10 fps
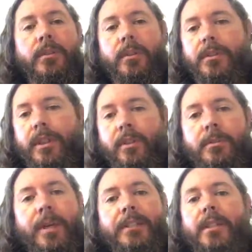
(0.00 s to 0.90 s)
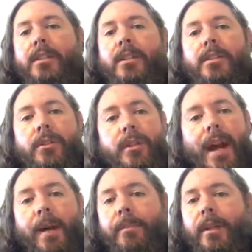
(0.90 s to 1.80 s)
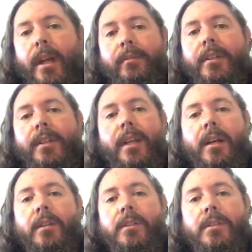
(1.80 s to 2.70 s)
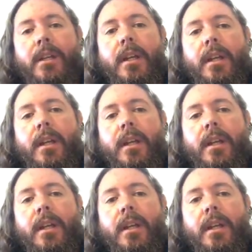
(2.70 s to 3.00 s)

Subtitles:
your sales messages, your copy, everything else.